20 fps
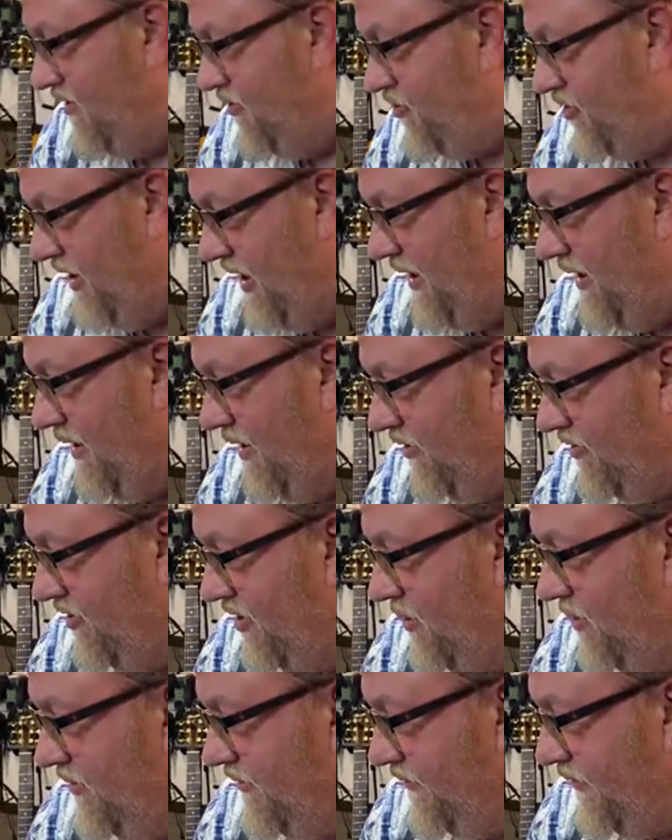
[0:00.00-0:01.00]
Shane
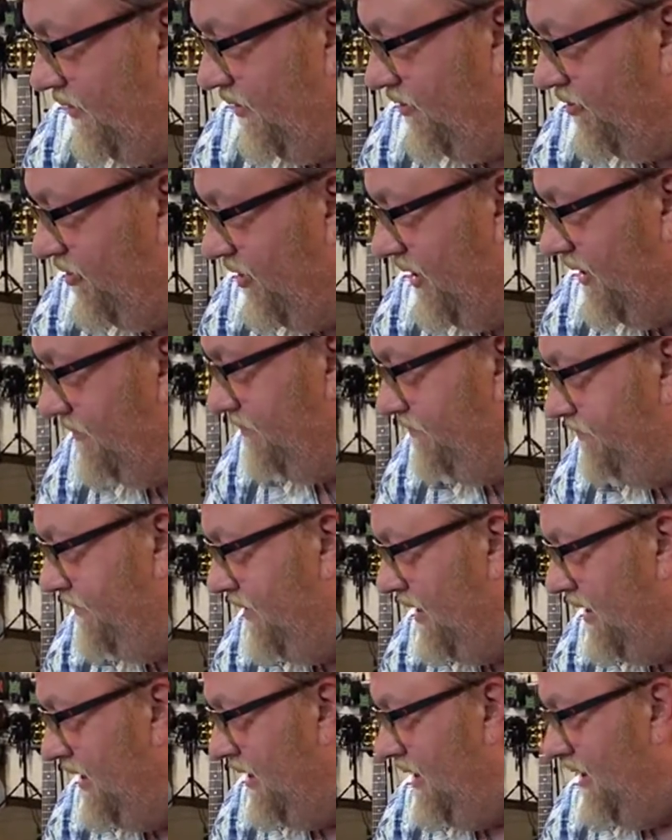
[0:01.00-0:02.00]
Arsenault was the first, yeah.
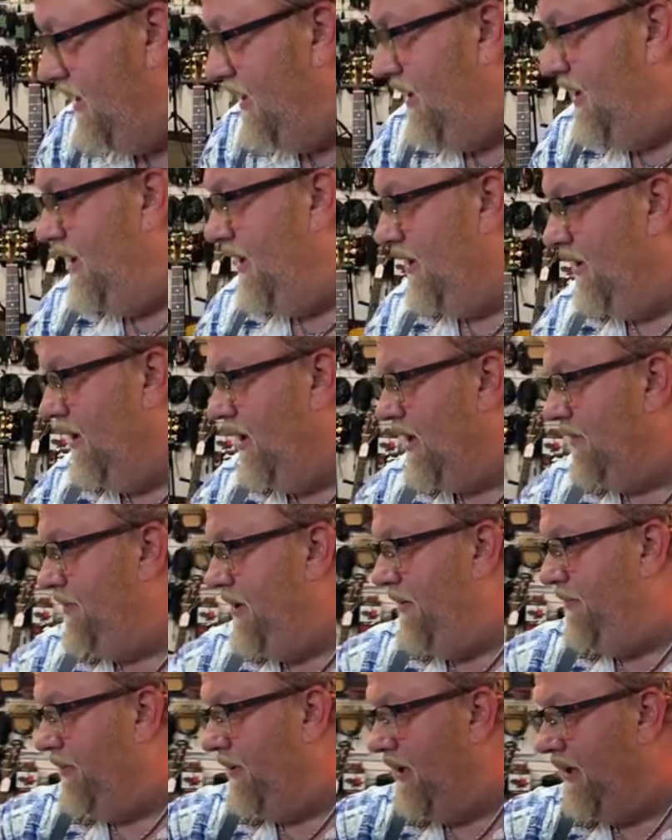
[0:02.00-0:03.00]
And a lot of
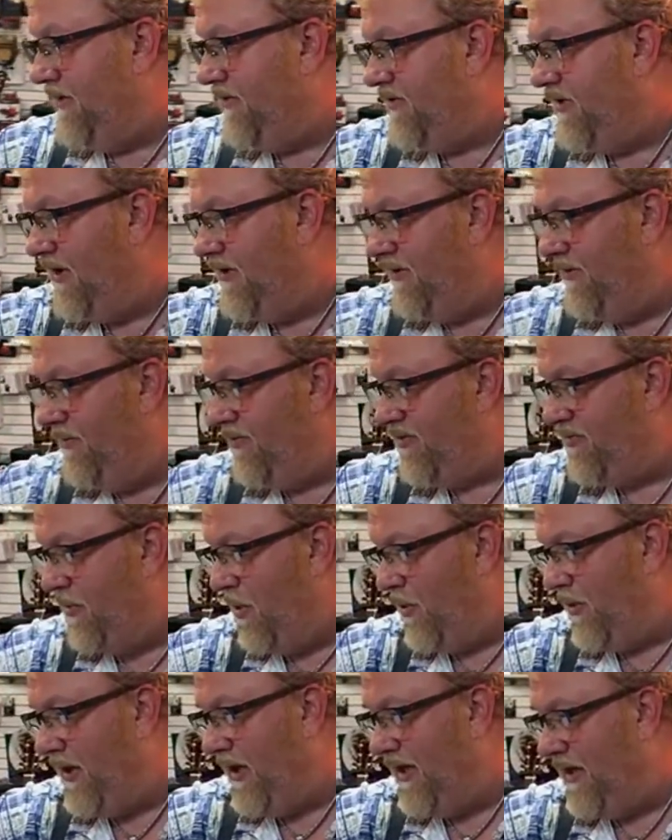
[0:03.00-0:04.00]
people had said
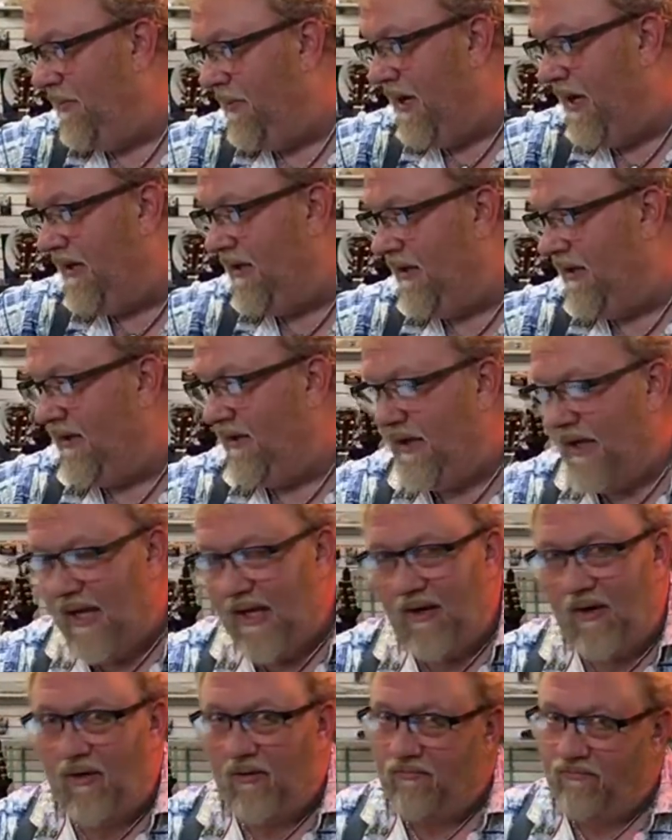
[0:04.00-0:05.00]
Smokey and the Bandit and
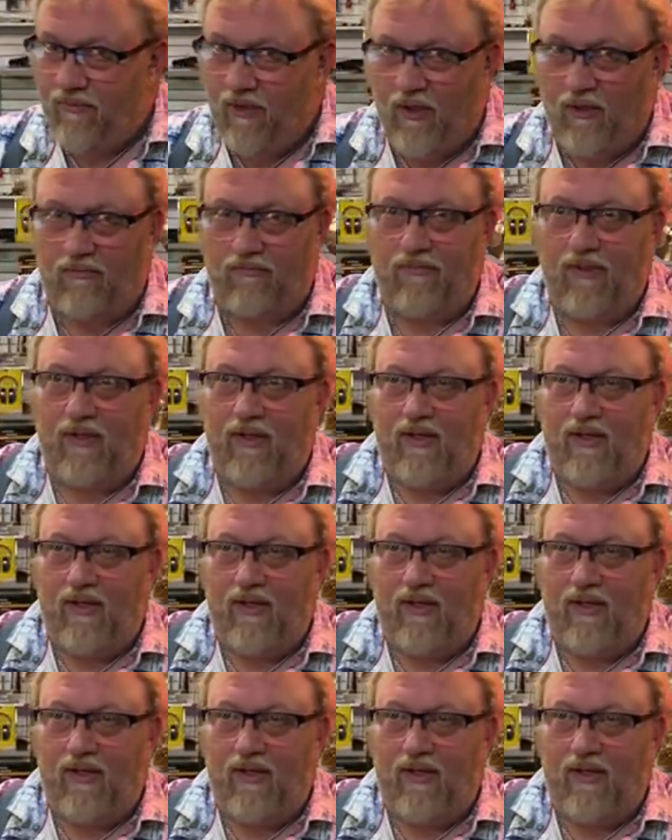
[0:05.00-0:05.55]
Gator. No.